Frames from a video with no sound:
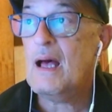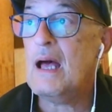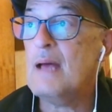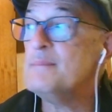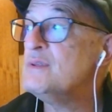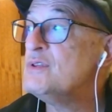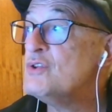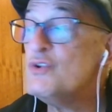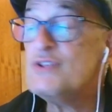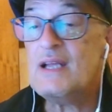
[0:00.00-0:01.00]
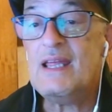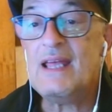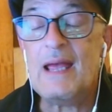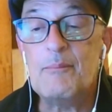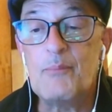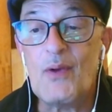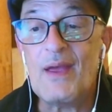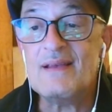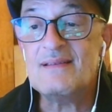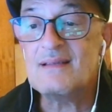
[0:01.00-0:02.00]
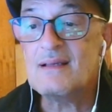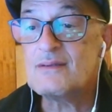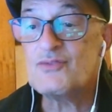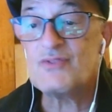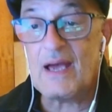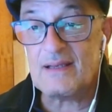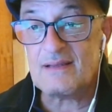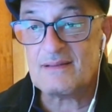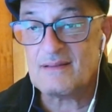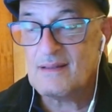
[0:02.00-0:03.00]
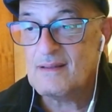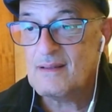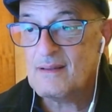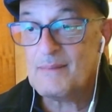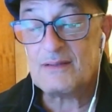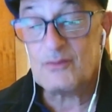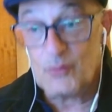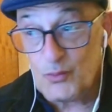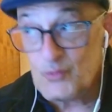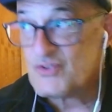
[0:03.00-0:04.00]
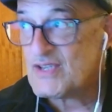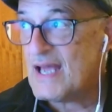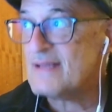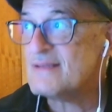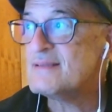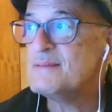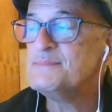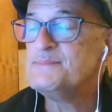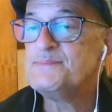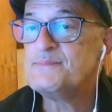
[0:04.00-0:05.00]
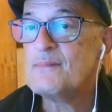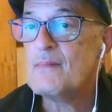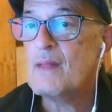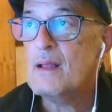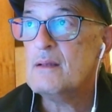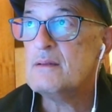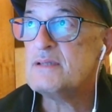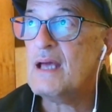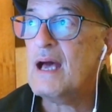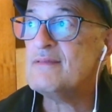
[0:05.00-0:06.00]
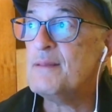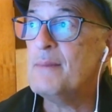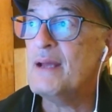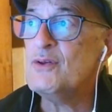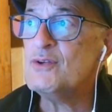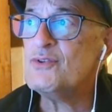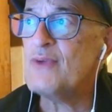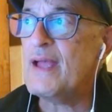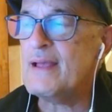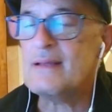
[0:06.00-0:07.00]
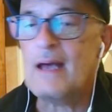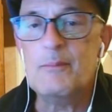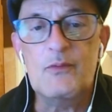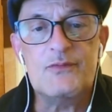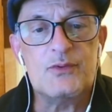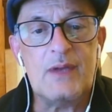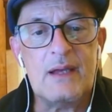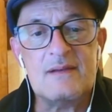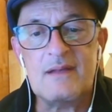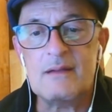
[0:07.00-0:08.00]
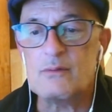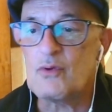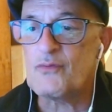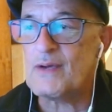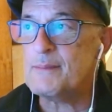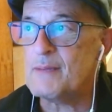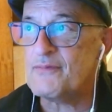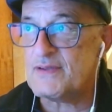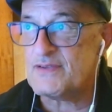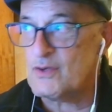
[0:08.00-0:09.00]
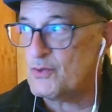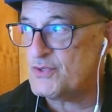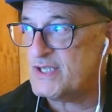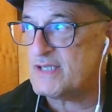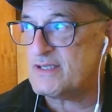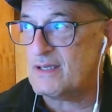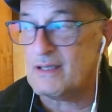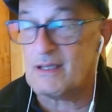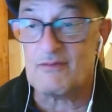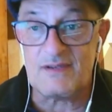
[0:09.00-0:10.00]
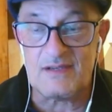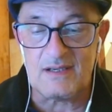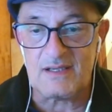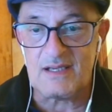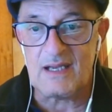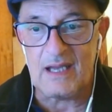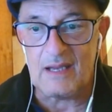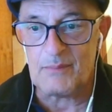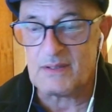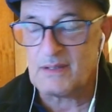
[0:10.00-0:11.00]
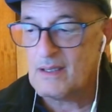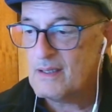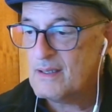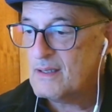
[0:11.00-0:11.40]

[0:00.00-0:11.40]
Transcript: I'm totally embraced to science, but to good science. You see, after my doctorate, I moved to the Institute of Animal Physiology and Genetic Research in Cambridge,